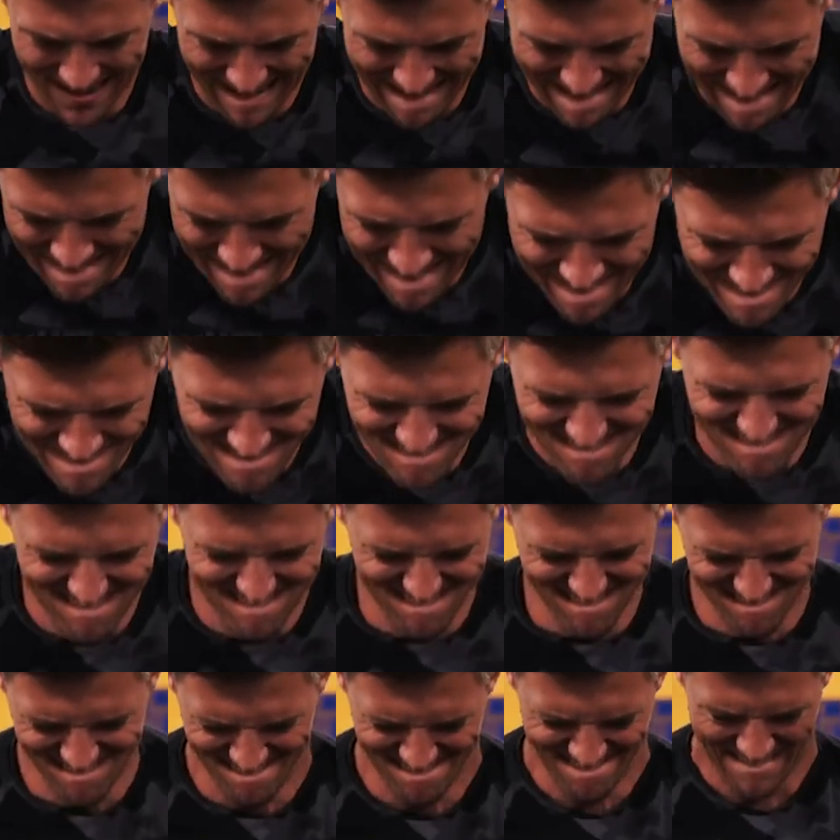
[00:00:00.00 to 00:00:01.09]
our cable
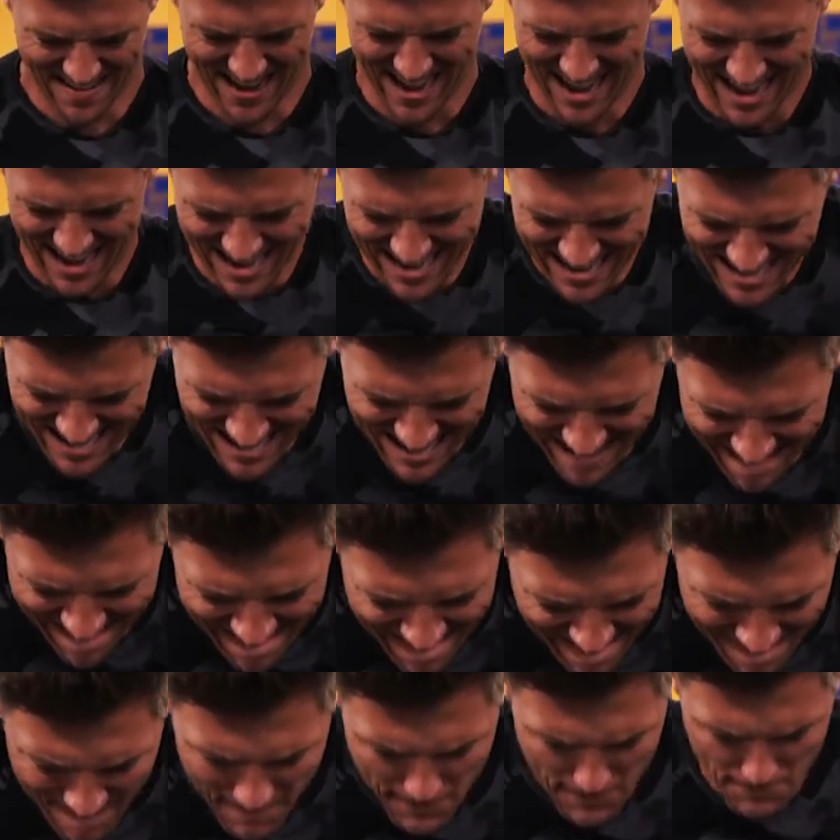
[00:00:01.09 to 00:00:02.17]
fly. So
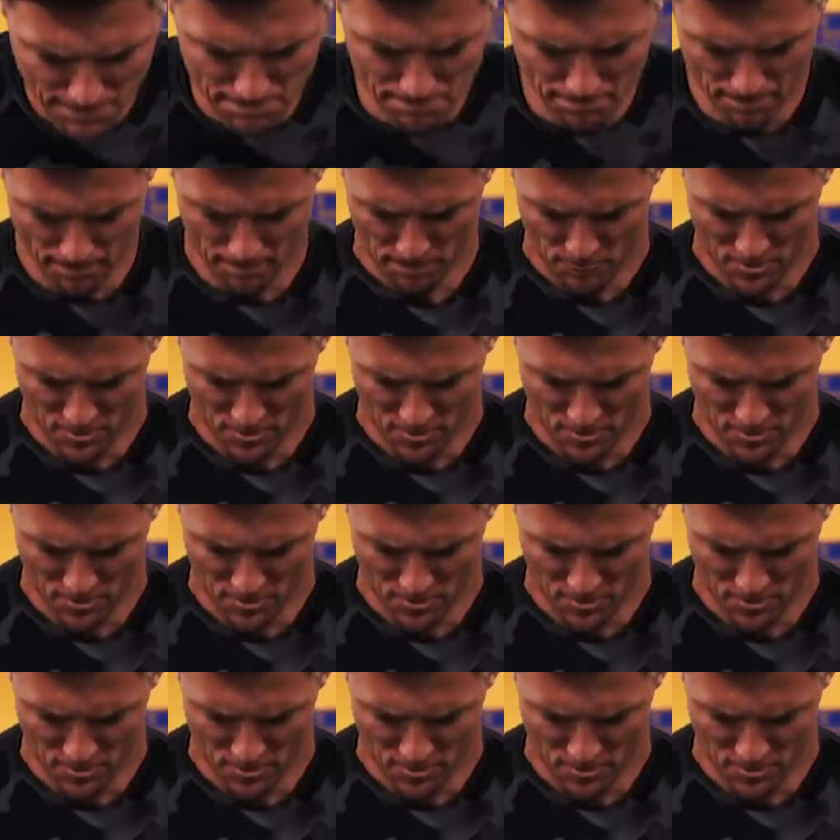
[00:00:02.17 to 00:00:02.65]
going